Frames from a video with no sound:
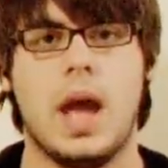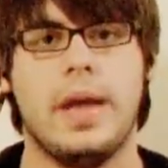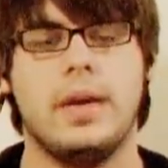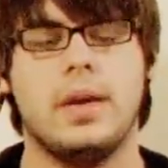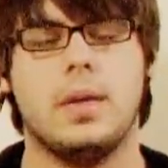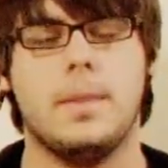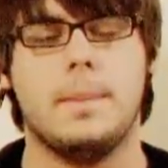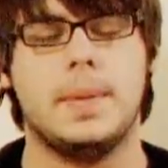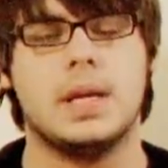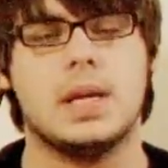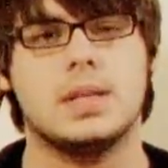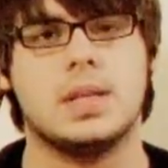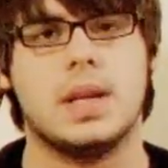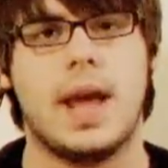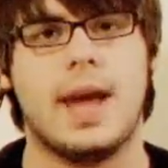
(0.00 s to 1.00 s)
And
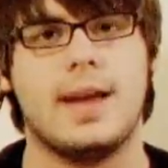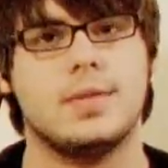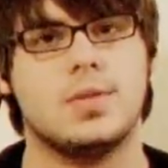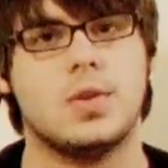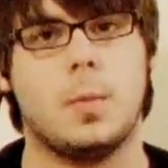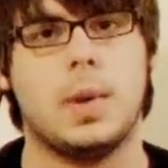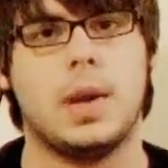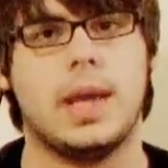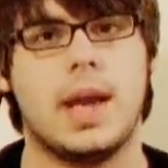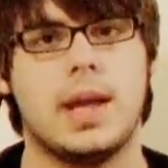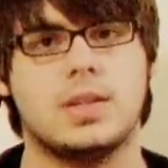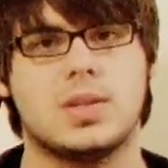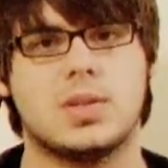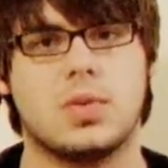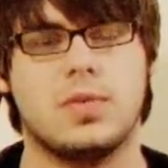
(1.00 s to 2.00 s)
because it has so many
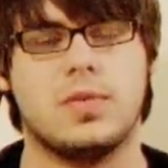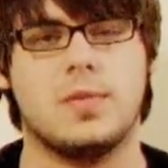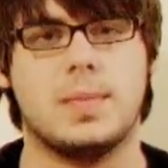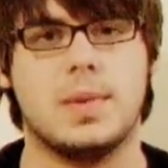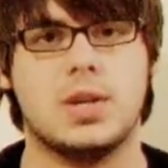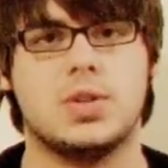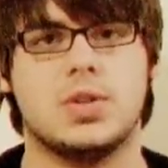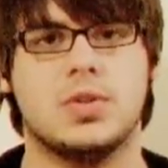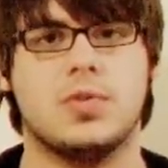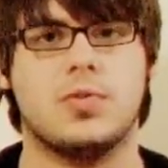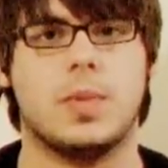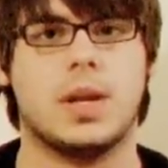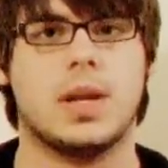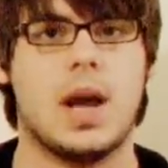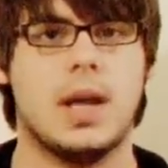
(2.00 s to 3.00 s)
ads, it sort of diminishes
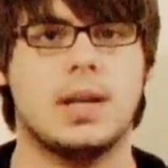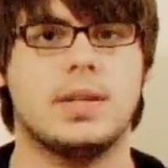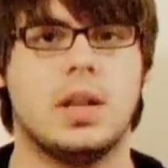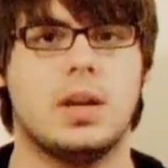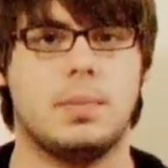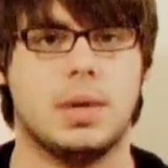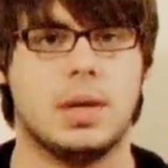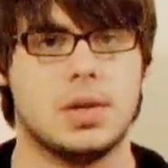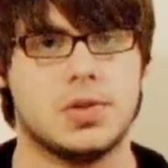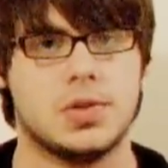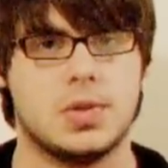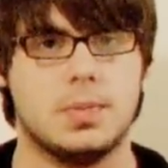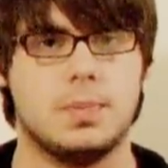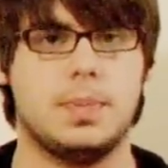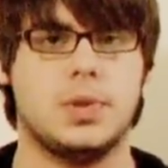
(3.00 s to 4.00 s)
from the content,
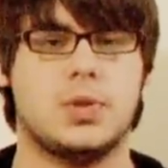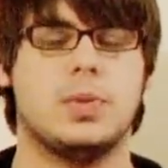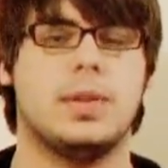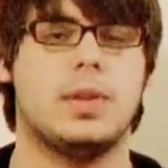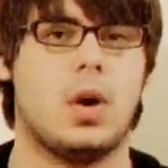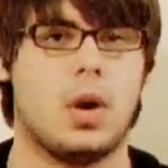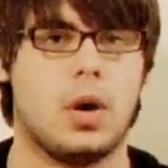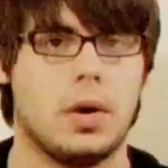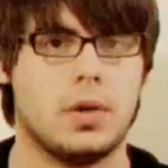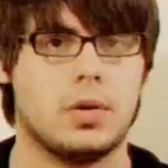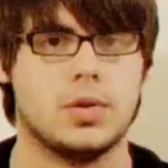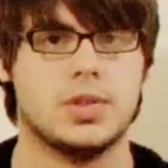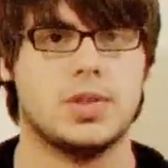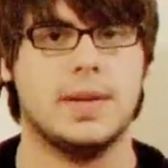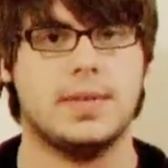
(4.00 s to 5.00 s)
because between the
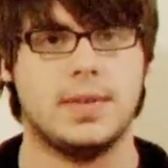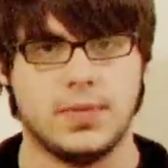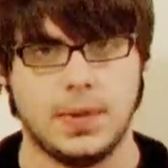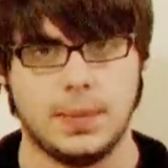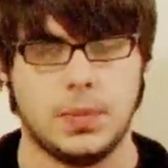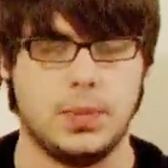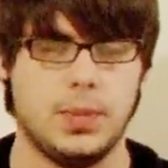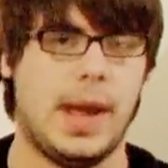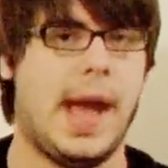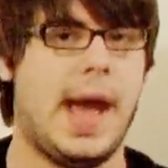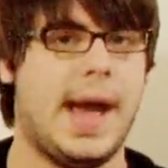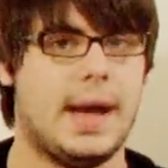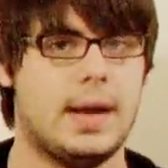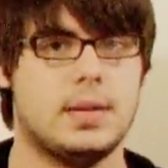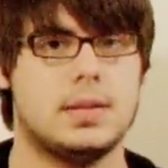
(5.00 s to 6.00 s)
articles you have to flip through
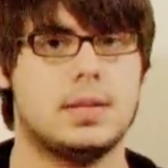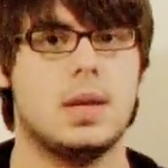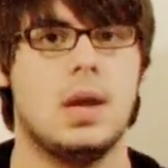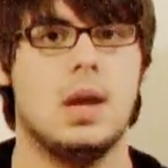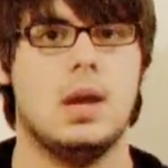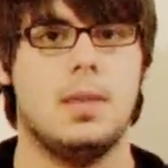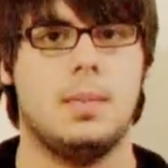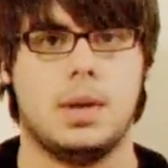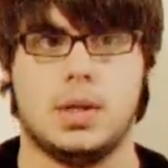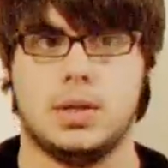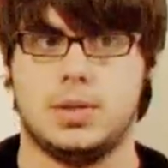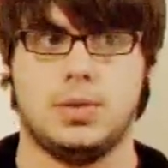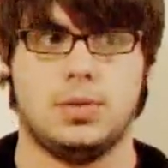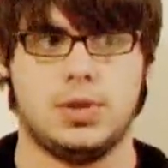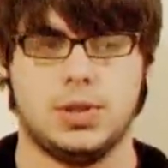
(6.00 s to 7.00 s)
ads
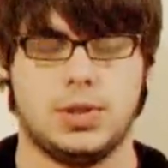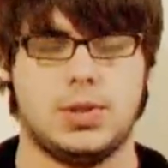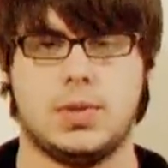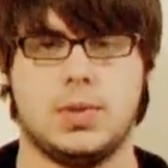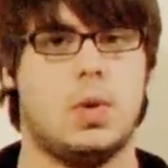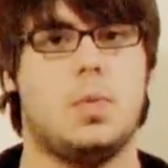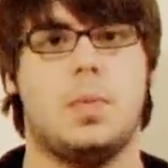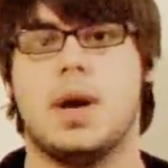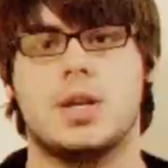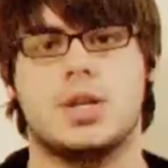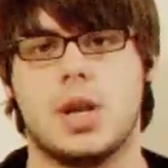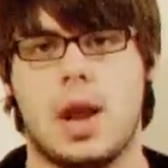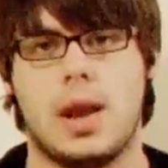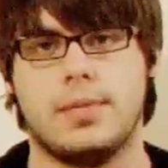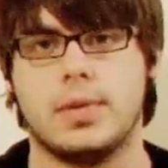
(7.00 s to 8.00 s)
because there's just so
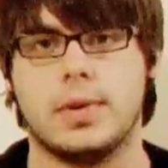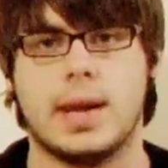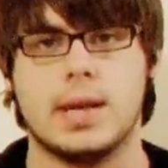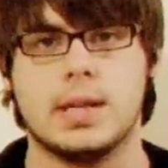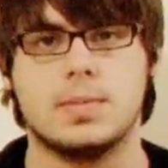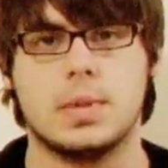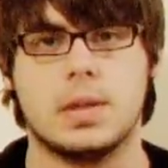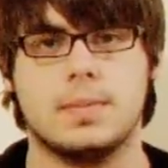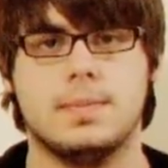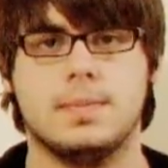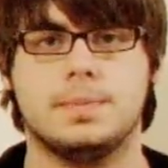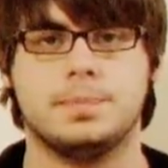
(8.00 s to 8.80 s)
much advertisement.